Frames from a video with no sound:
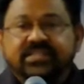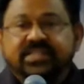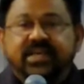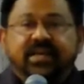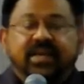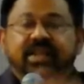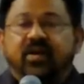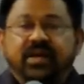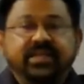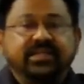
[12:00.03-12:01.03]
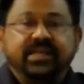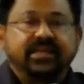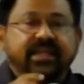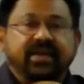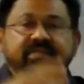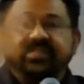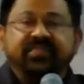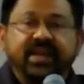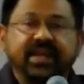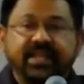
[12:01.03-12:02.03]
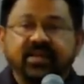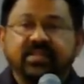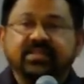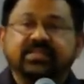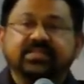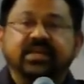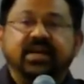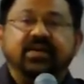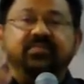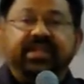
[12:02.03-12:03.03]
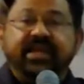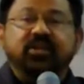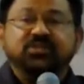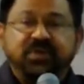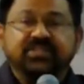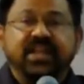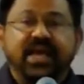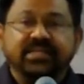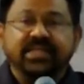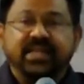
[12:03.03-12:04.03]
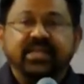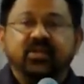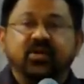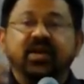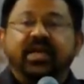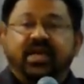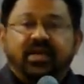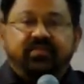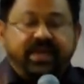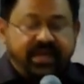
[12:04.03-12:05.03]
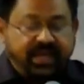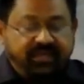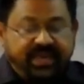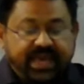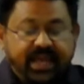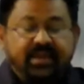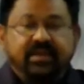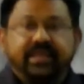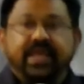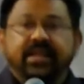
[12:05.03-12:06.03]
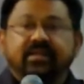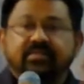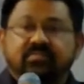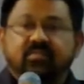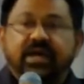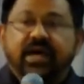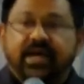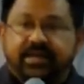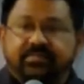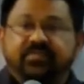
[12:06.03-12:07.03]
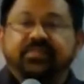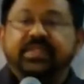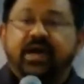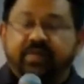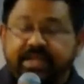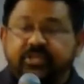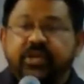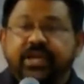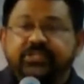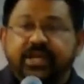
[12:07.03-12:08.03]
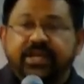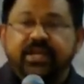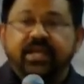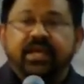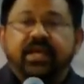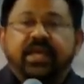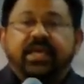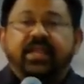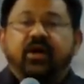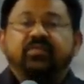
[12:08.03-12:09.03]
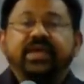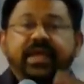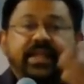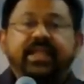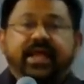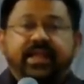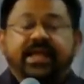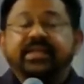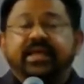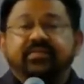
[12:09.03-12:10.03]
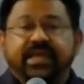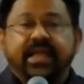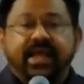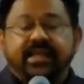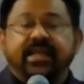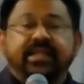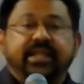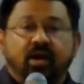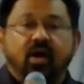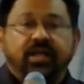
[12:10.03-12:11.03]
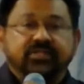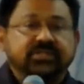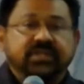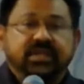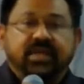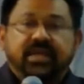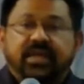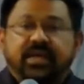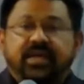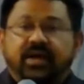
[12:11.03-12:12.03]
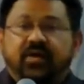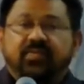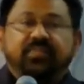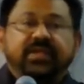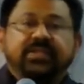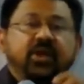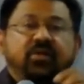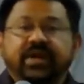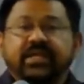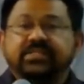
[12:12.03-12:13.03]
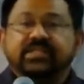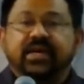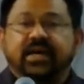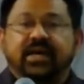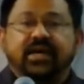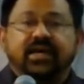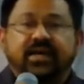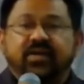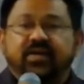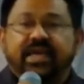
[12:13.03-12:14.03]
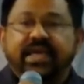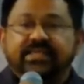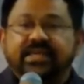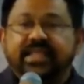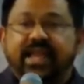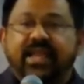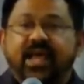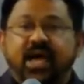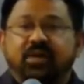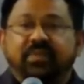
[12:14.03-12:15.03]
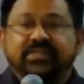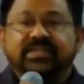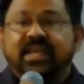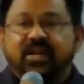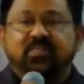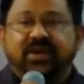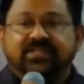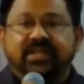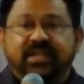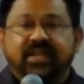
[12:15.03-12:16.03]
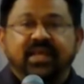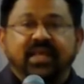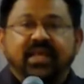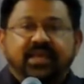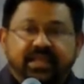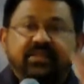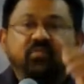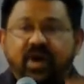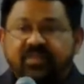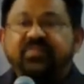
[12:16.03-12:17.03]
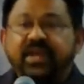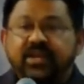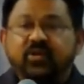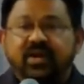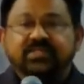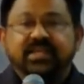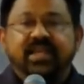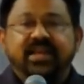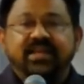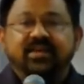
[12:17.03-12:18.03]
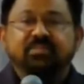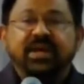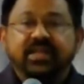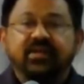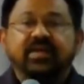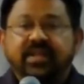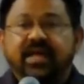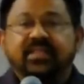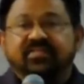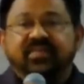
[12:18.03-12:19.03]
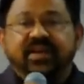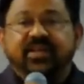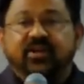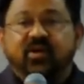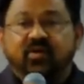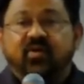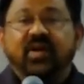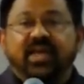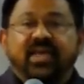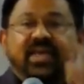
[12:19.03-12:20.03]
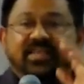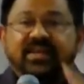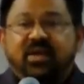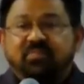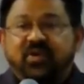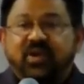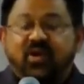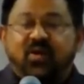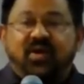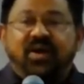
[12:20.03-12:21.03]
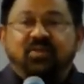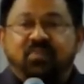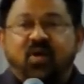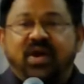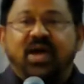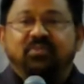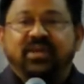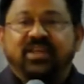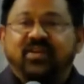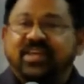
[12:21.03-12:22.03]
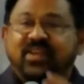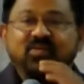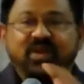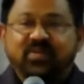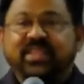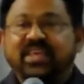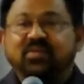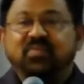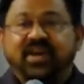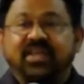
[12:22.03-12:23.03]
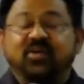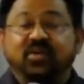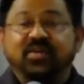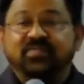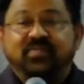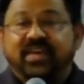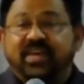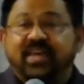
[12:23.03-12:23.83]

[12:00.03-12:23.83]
a, you know in a, in every field you know that's uh, we need to specialize and you know we we can we can uh, in, with our education you know we get that attain, we can attain the knowledge. You know, no one is uh, okay say that and I'm a skilled person in one field you are skilled, but you know, in another field you don't know. The computer uh, programmer, you know, he do everything, but you know, if uh,